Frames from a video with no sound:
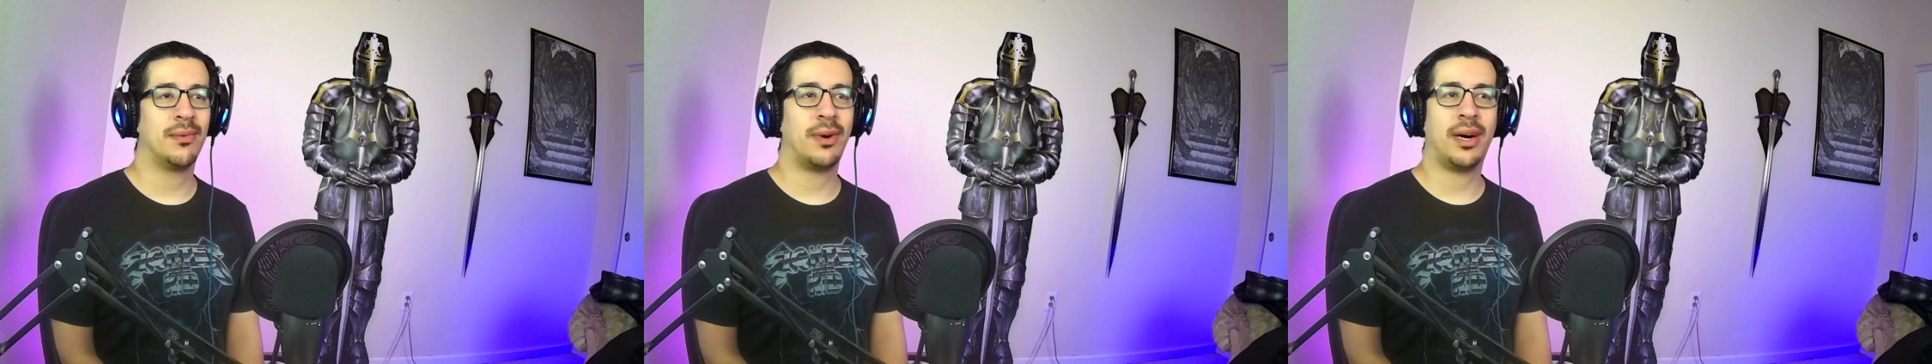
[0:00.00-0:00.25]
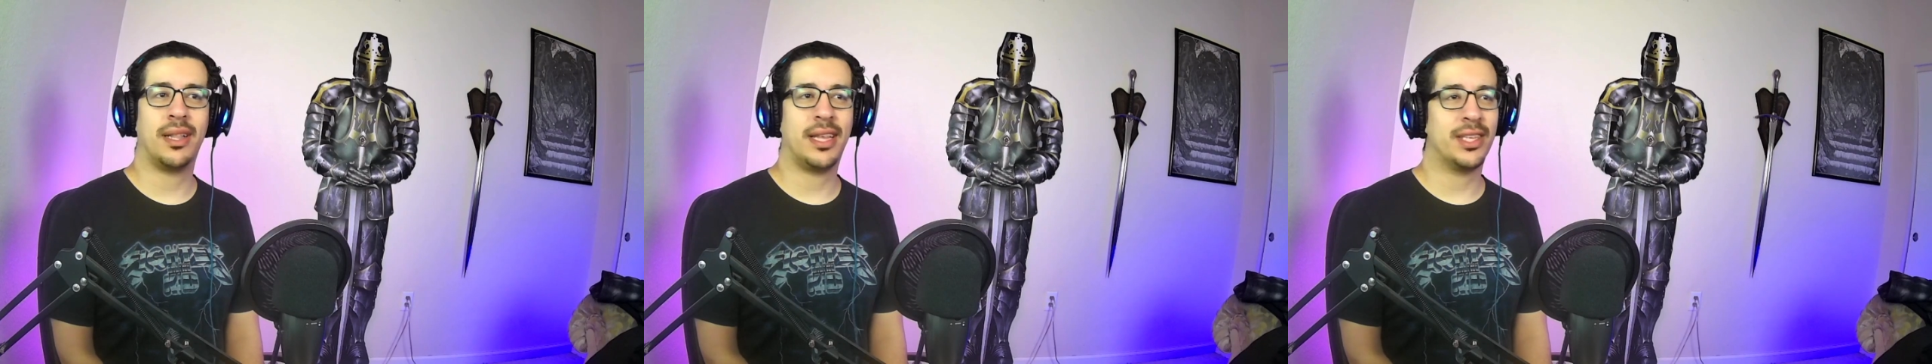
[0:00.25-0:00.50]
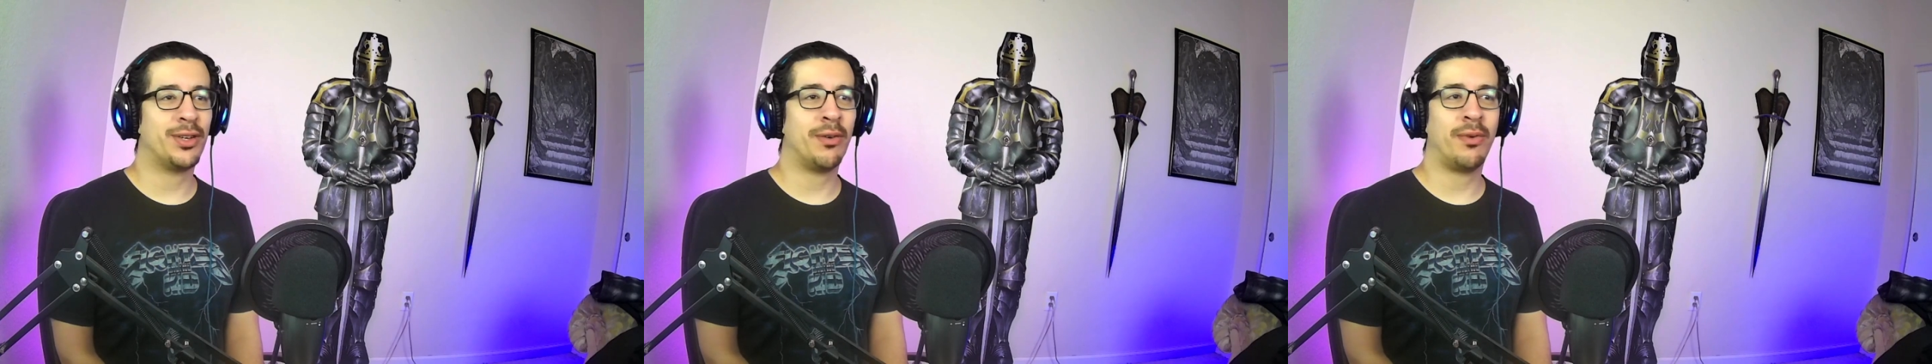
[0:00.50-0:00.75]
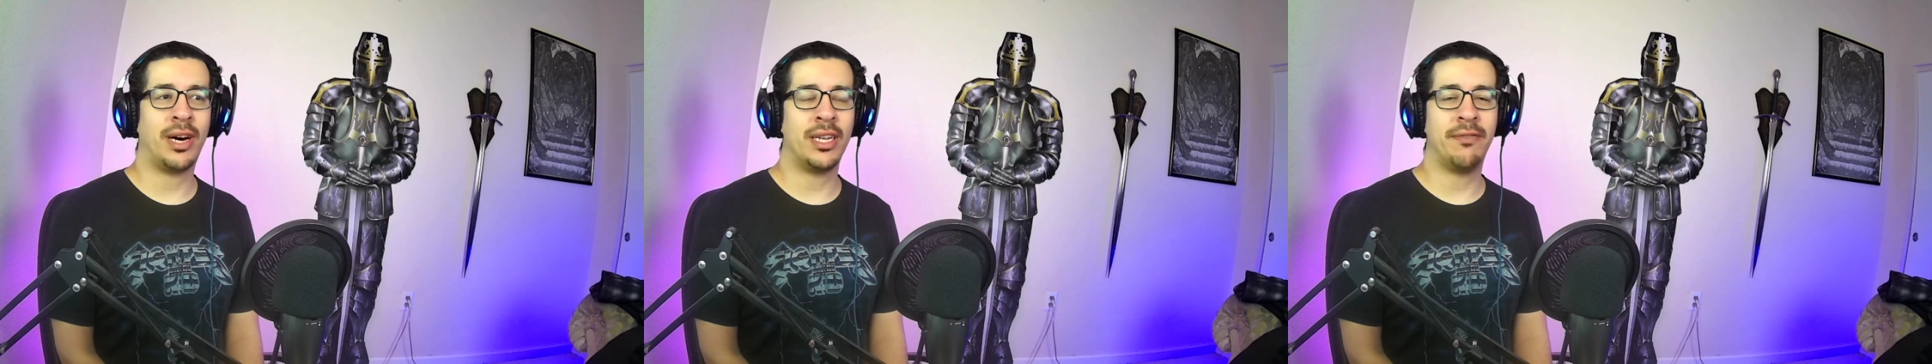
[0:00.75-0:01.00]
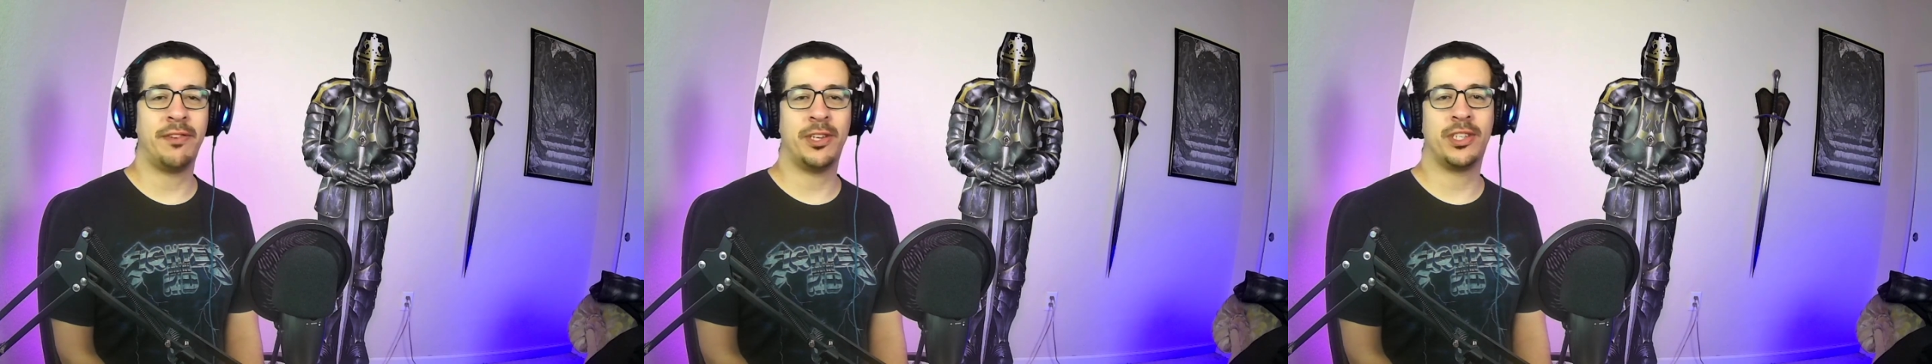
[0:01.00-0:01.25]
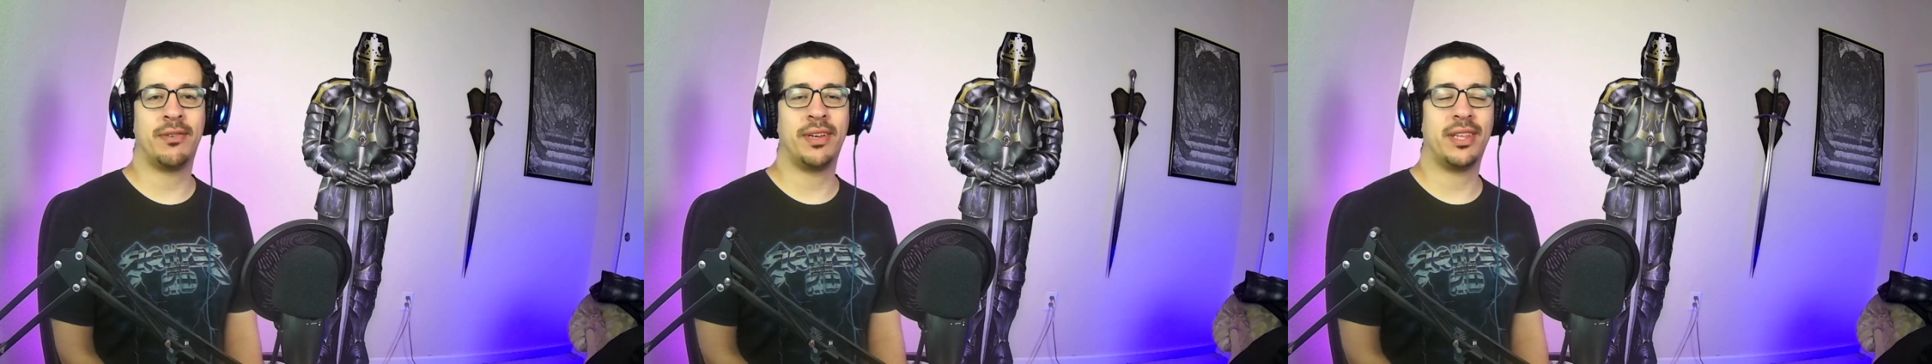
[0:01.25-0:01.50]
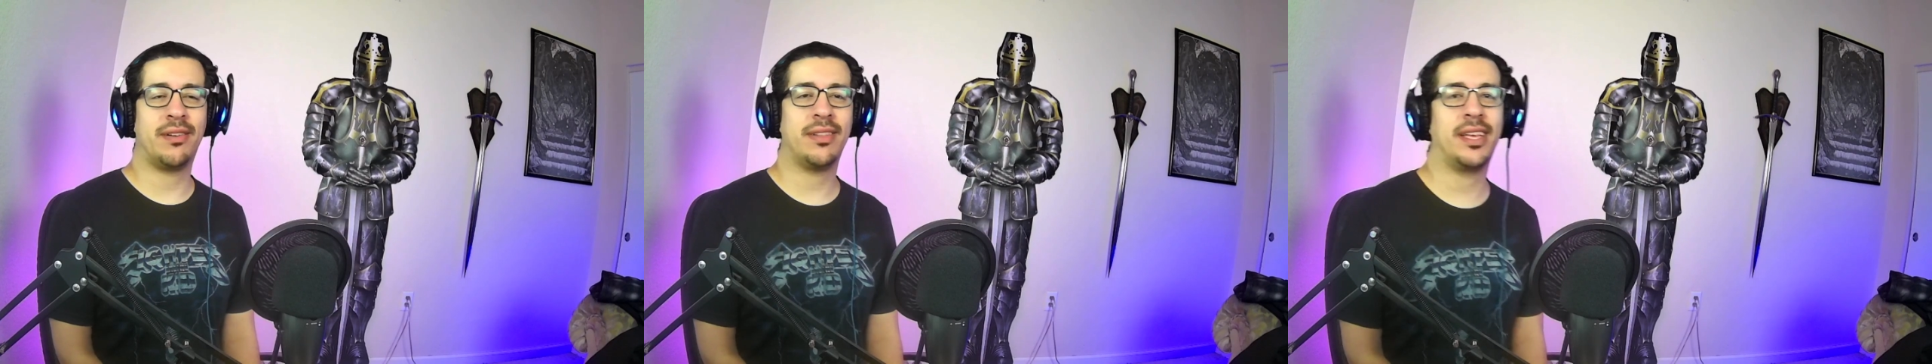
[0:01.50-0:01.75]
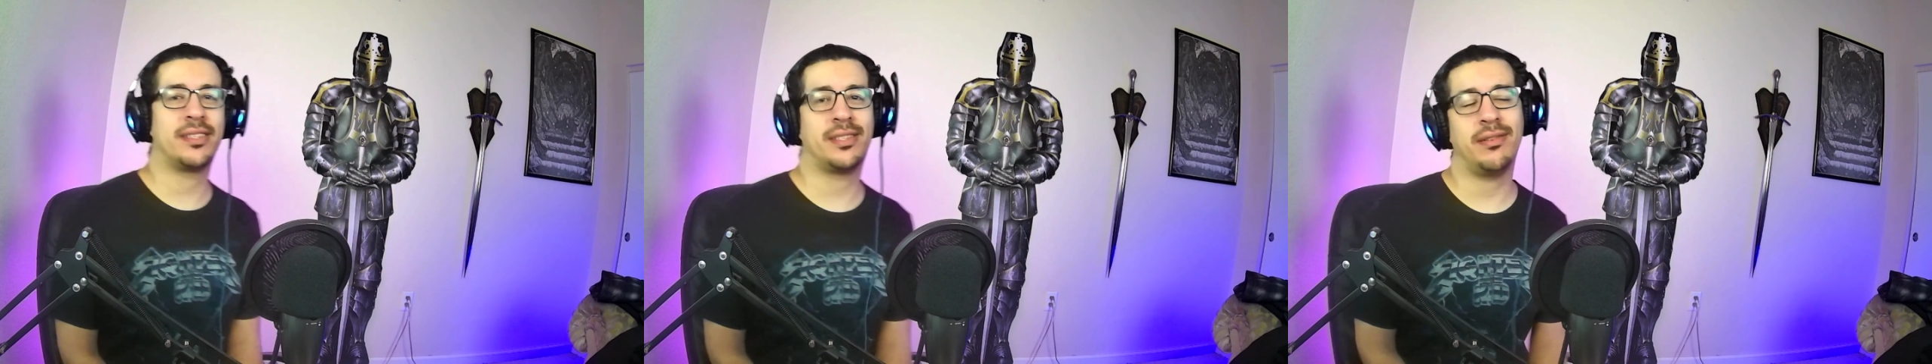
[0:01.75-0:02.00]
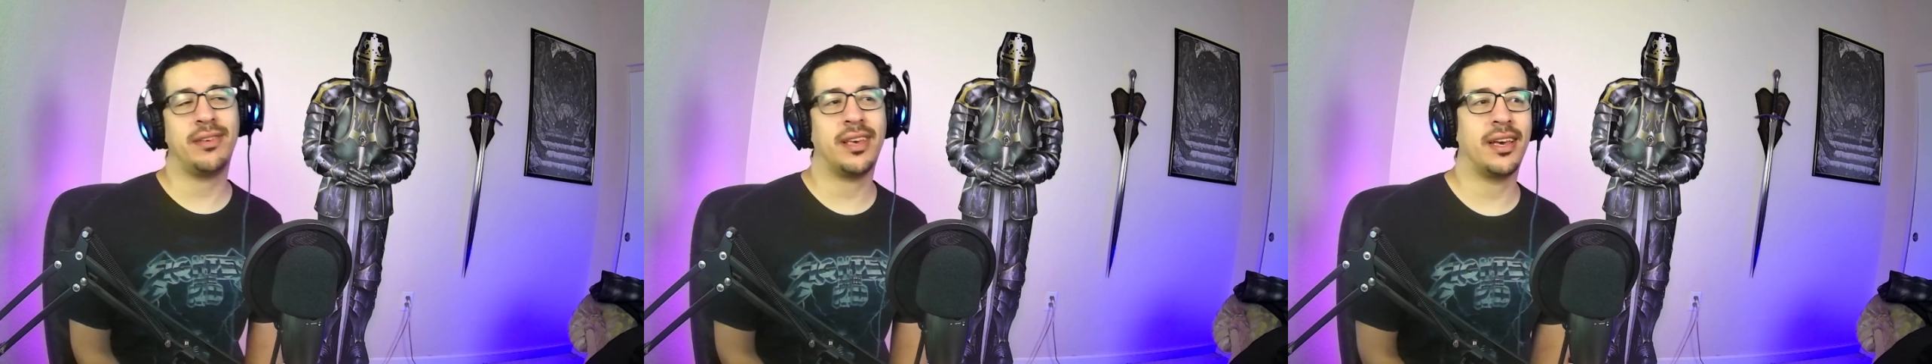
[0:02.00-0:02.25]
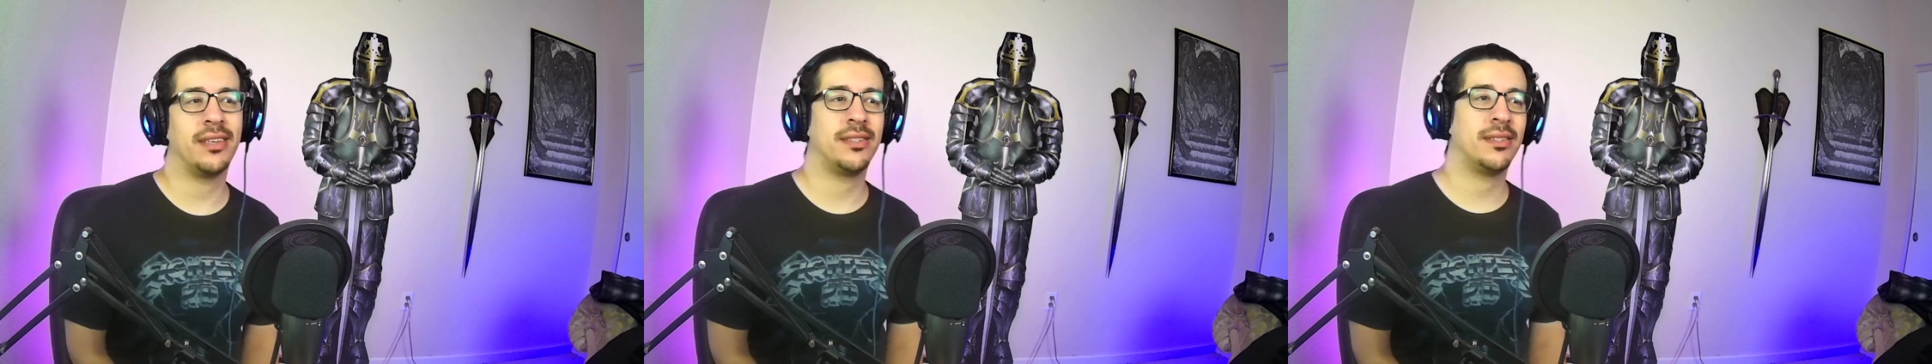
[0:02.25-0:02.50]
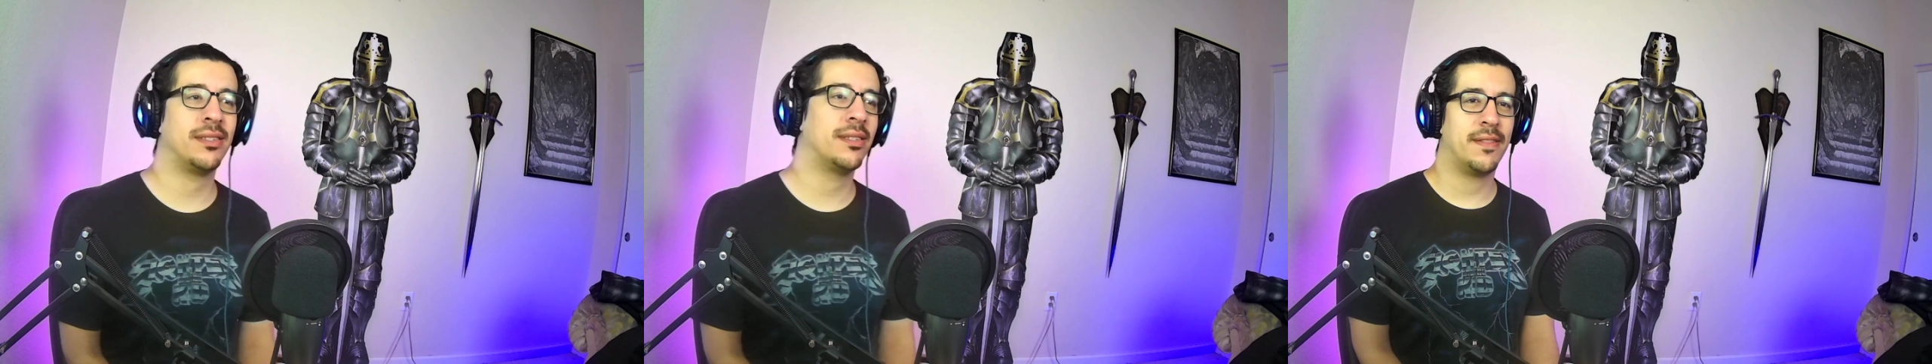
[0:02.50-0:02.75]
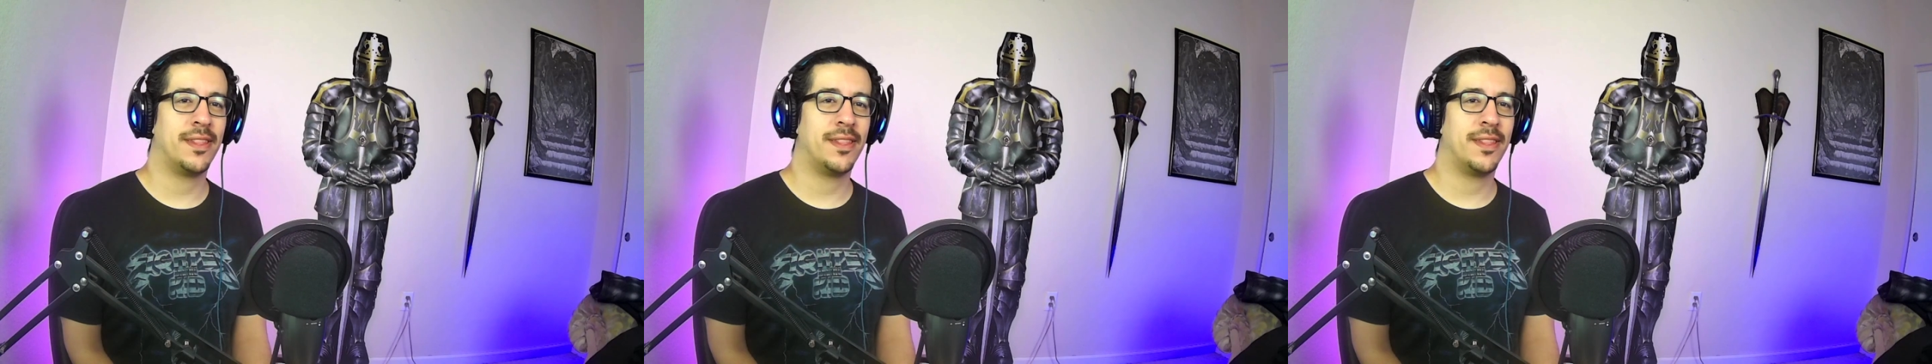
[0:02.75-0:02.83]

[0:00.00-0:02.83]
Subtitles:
that's all WandaVision right there in that suitcase.